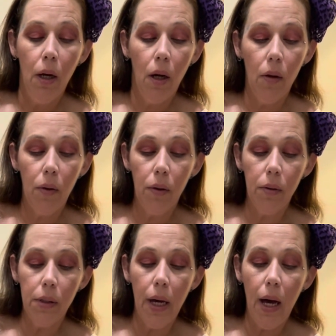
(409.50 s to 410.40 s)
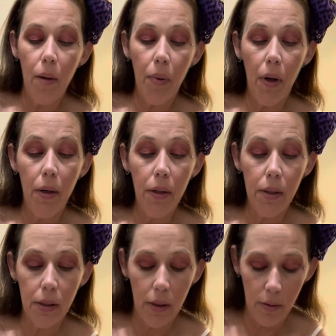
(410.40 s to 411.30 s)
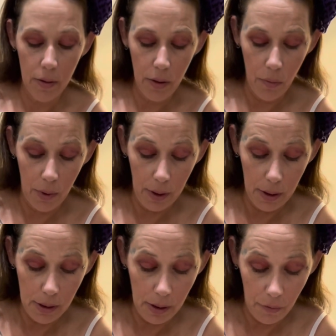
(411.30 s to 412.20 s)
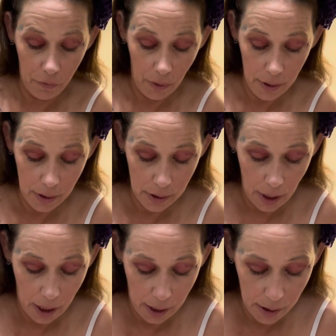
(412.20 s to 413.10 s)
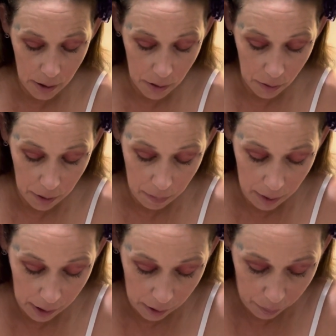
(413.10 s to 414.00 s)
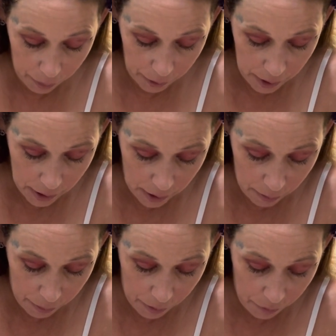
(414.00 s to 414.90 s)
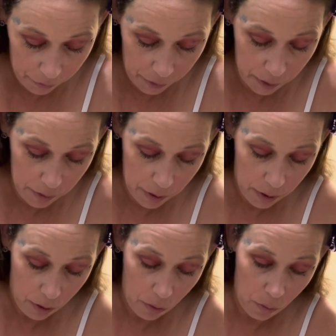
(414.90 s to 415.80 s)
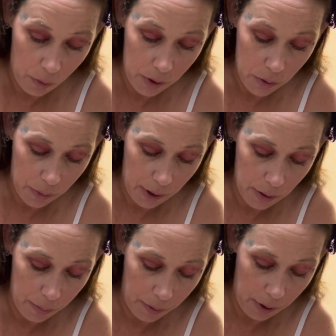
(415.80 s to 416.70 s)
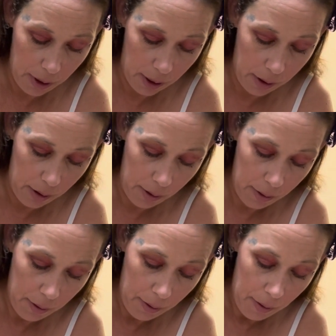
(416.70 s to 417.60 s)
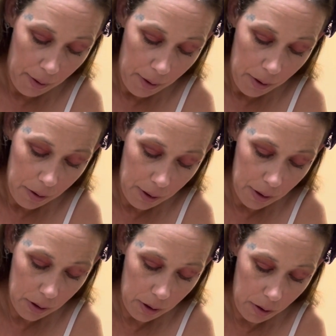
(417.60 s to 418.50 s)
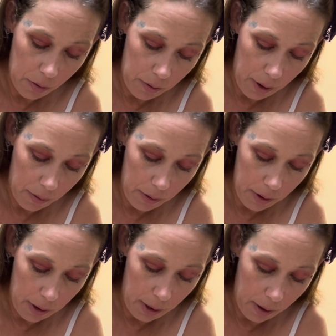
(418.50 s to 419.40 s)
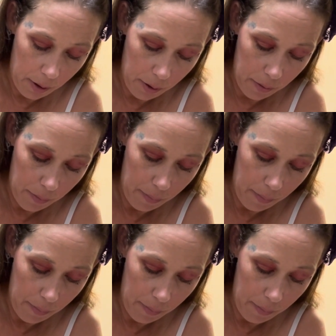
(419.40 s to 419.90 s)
a little tab on it that tells you what is the front side, so they make it pretty simple for you to know which way to put it in. That's gonna go down in there.